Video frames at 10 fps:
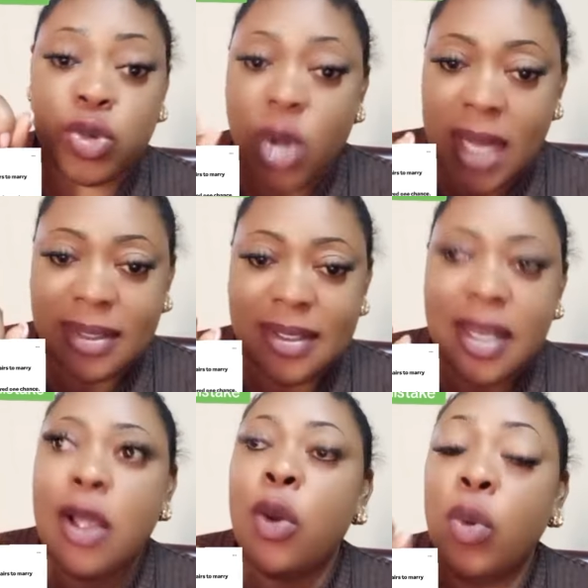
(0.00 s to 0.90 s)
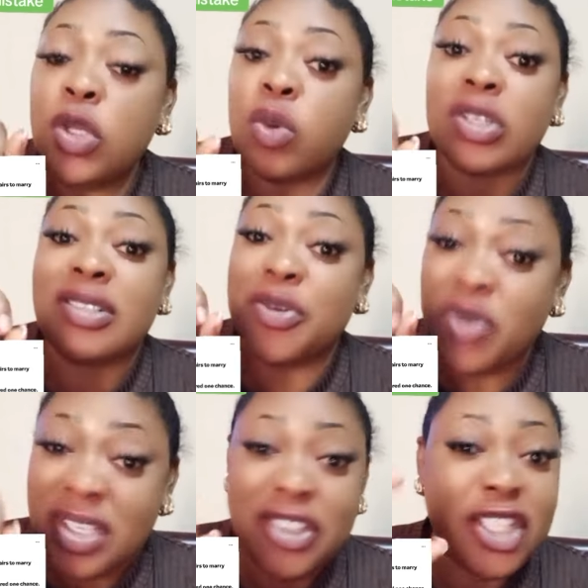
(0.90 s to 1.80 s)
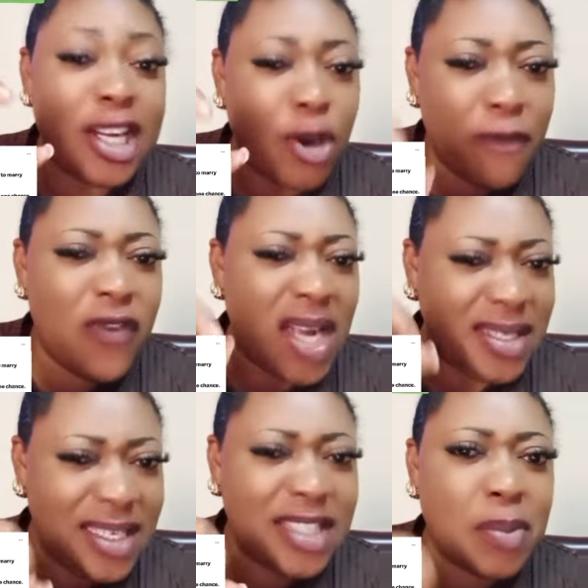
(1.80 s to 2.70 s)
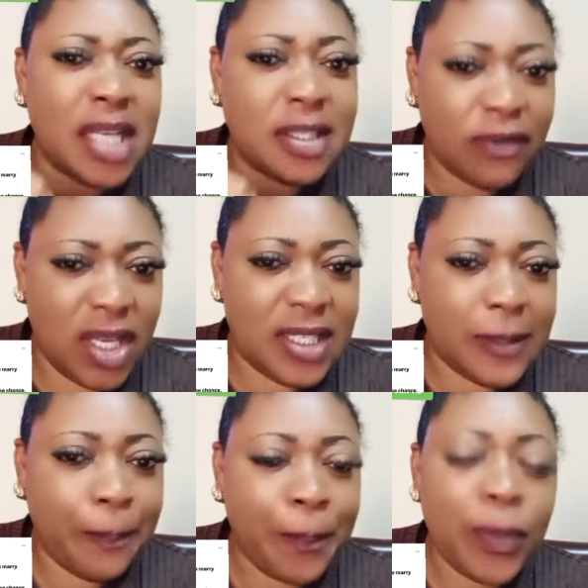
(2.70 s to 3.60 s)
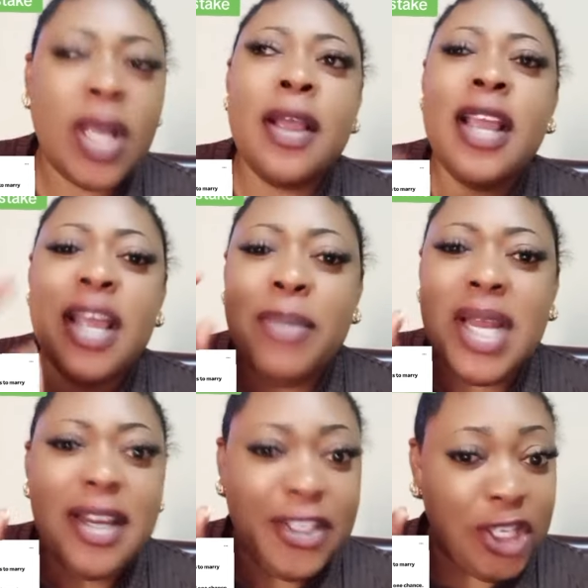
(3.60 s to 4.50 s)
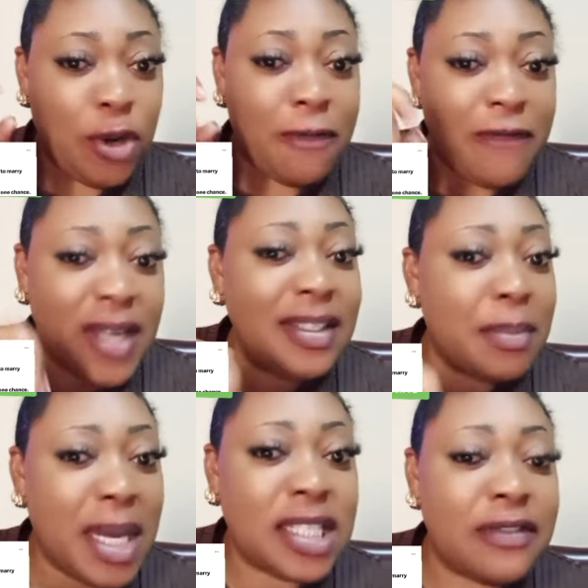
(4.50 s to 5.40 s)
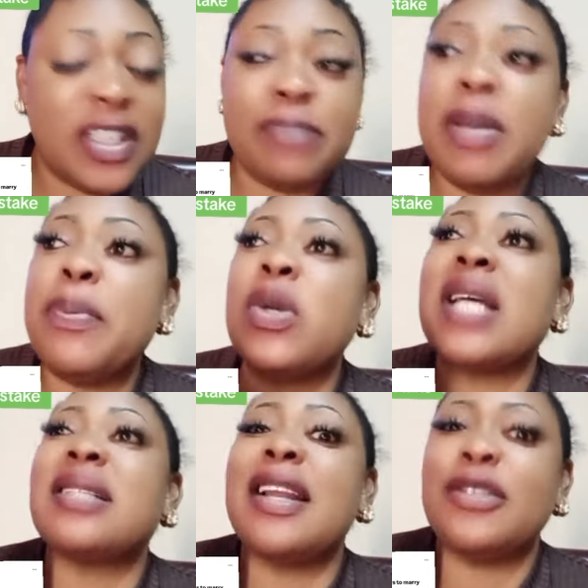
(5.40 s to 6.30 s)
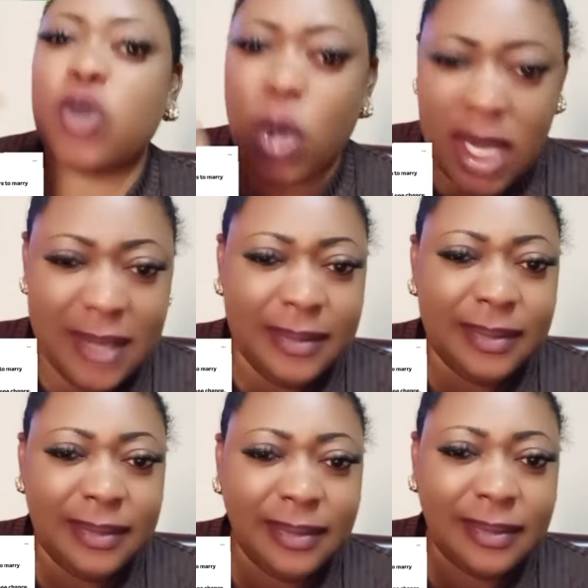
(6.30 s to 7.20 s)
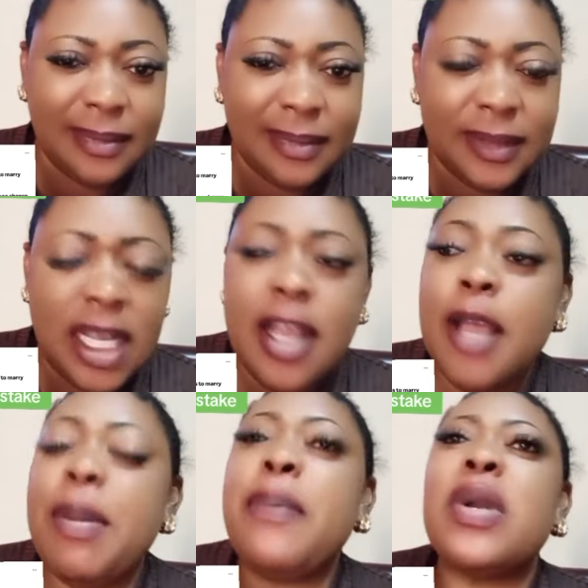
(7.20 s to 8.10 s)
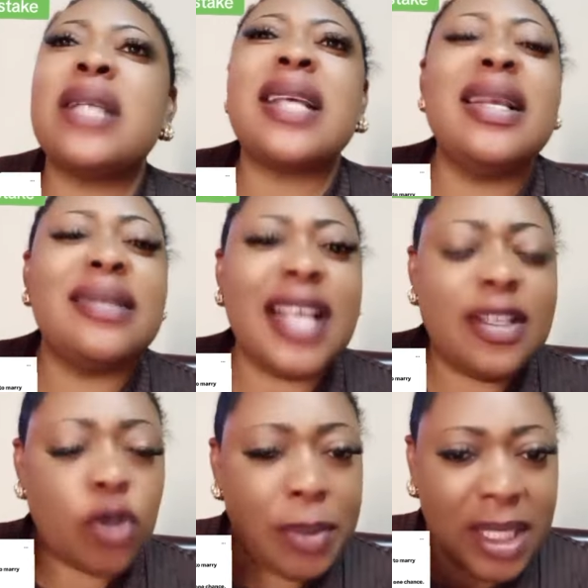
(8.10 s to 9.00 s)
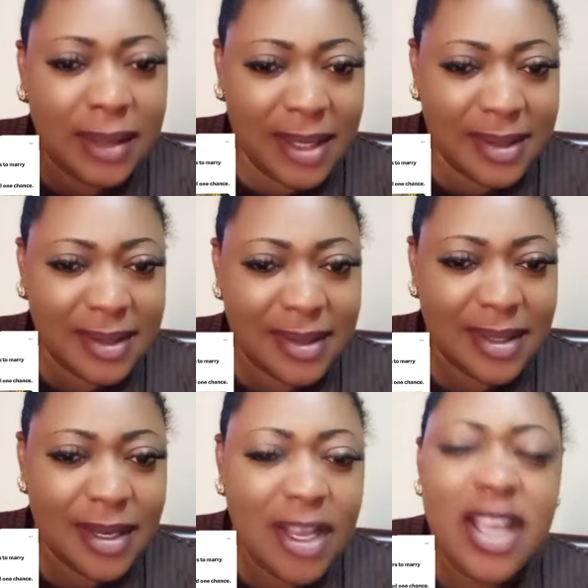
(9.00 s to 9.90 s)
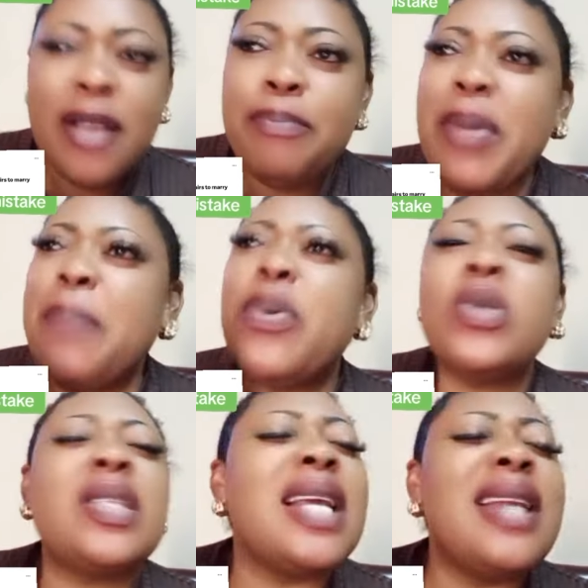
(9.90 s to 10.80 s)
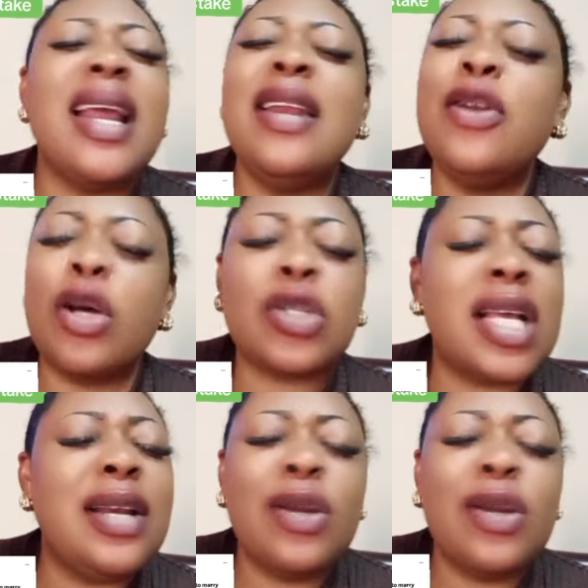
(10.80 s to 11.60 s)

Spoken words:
right, which was the reason she covered this man's face. Immediately she unveiled the man's face, people now started talking. People now started saying so many things. People said a lot